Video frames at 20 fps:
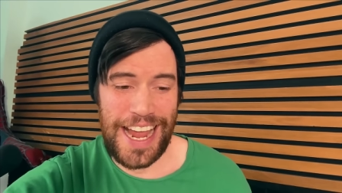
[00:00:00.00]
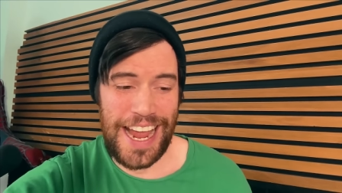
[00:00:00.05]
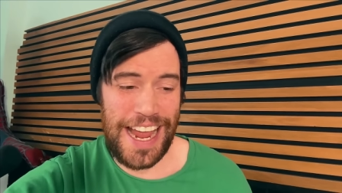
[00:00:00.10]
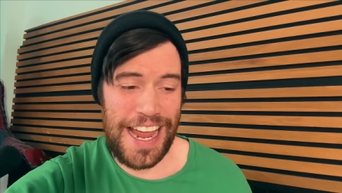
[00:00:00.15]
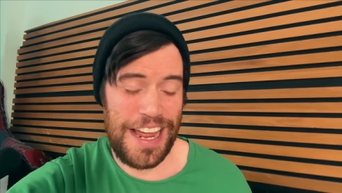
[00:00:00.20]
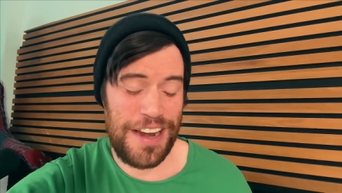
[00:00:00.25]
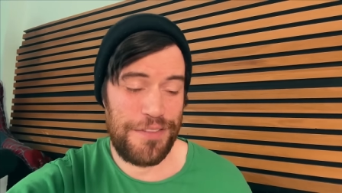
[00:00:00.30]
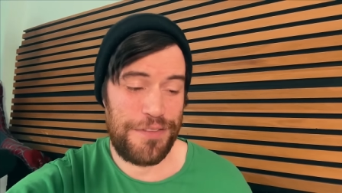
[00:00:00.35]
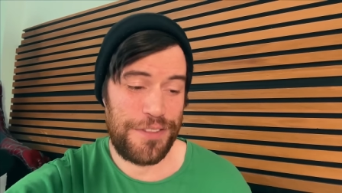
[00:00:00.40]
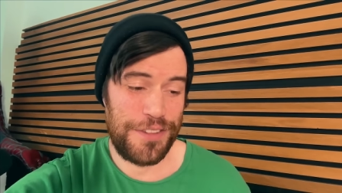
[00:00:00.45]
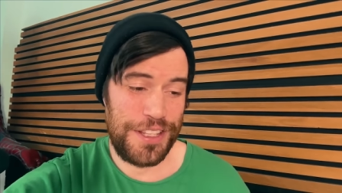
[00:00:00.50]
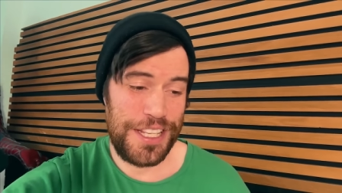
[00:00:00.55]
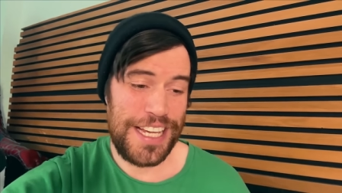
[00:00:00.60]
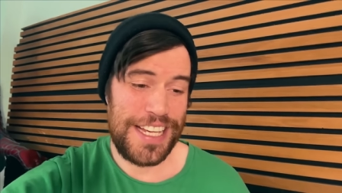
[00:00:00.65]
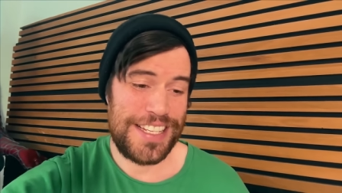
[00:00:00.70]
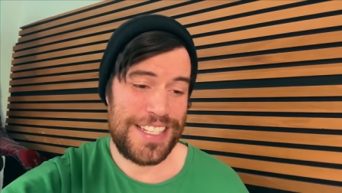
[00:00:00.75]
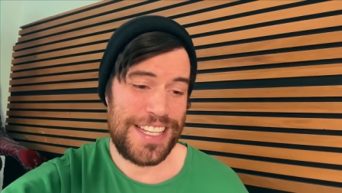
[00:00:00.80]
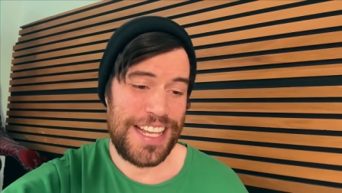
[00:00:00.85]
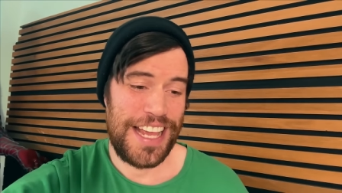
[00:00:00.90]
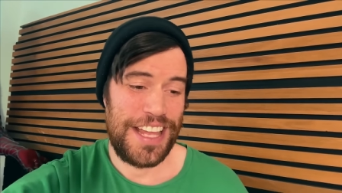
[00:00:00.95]
And for
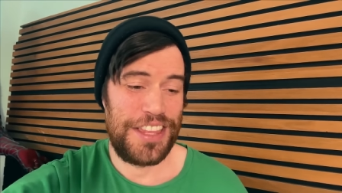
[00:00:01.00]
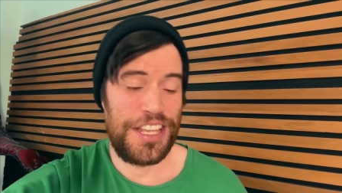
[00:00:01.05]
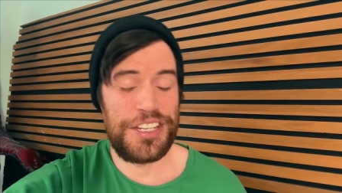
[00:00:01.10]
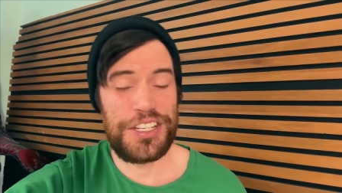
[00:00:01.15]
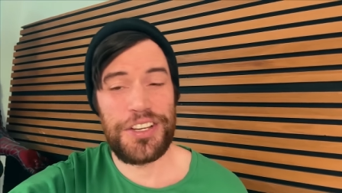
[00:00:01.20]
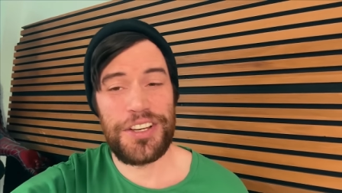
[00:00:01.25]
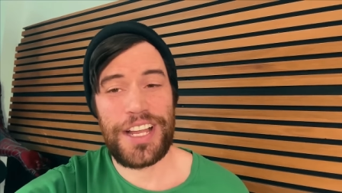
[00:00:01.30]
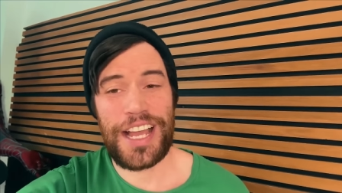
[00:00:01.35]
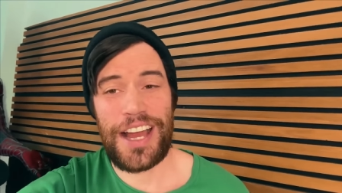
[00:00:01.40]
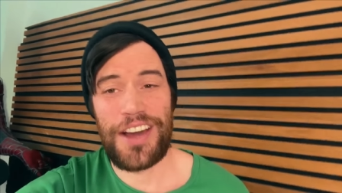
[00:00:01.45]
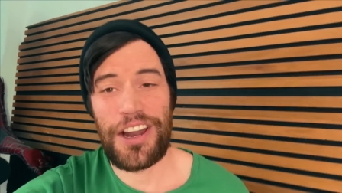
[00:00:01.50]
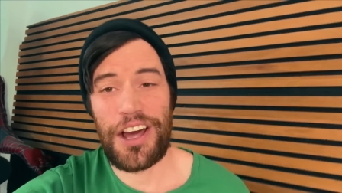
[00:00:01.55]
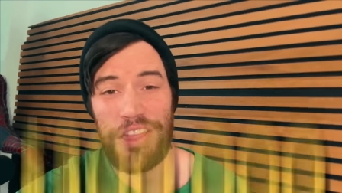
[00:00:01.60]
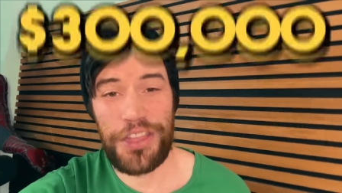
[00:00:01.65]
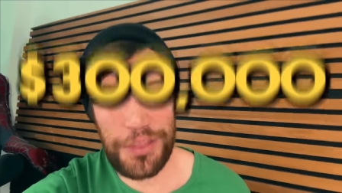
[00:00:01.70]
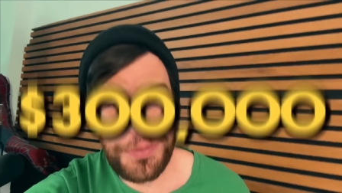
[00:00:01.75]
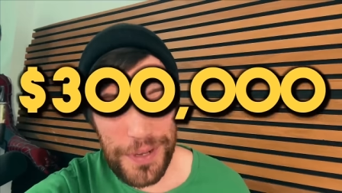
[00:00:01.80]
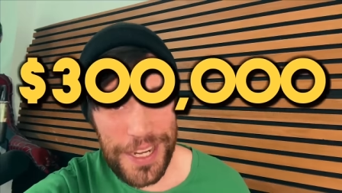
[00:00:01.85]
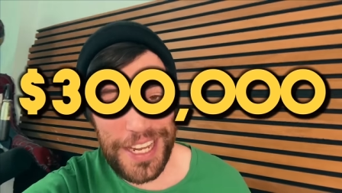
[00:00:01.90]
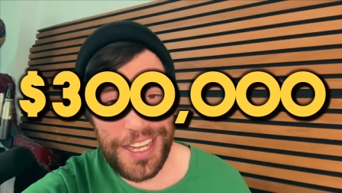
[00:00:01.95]
this, they took out a
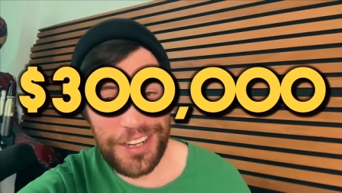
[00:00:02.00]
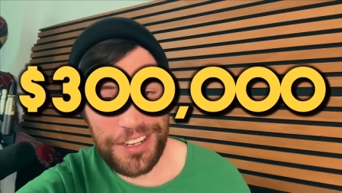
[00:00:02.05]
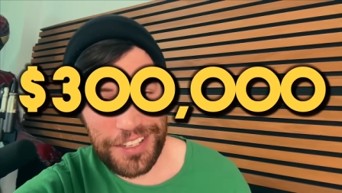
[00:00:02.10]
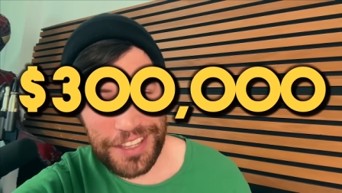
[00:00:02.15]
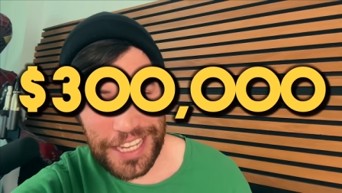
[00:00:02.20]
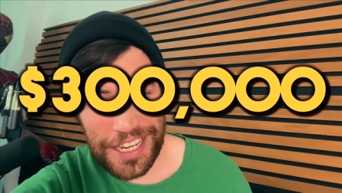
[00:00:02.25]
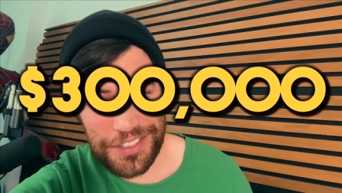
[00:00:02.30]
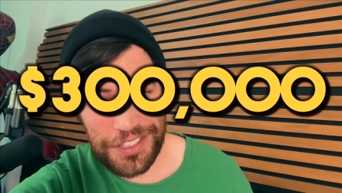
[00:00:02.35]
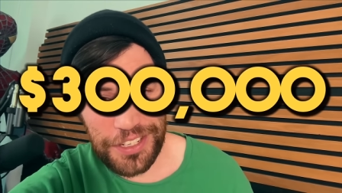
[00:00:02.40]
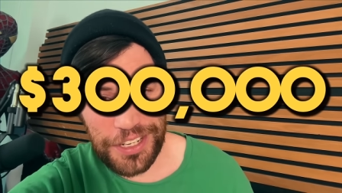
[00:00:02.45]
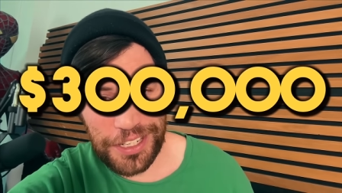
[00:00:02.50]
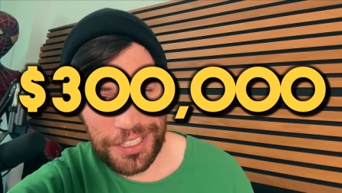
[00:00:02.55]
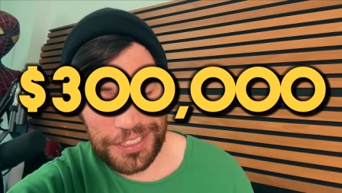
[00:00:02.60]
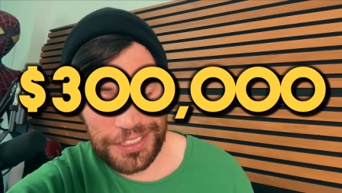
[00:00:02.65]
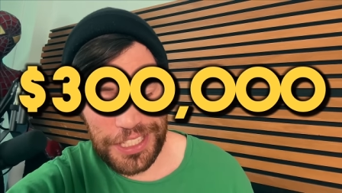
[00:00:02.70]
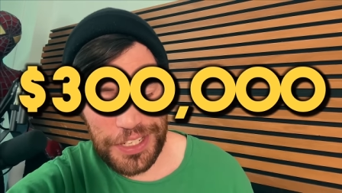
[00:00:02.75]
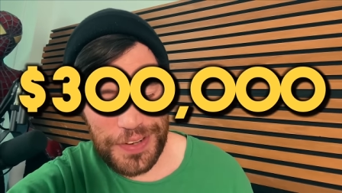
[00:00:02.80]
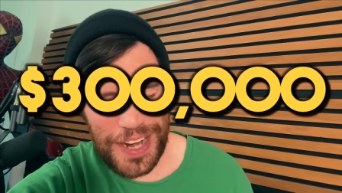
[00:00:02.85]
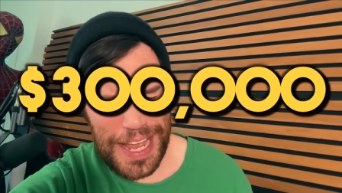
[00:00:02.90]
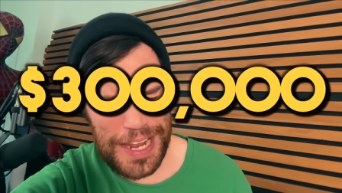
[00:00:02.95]
$300,000
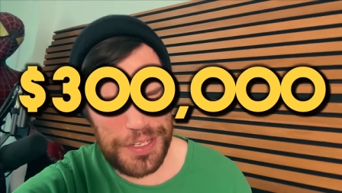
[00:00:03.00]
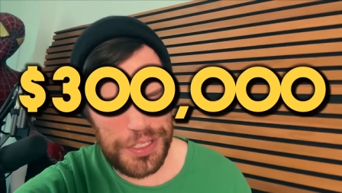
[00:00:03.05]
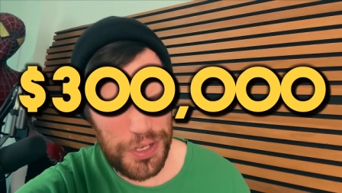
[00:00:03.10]
loan at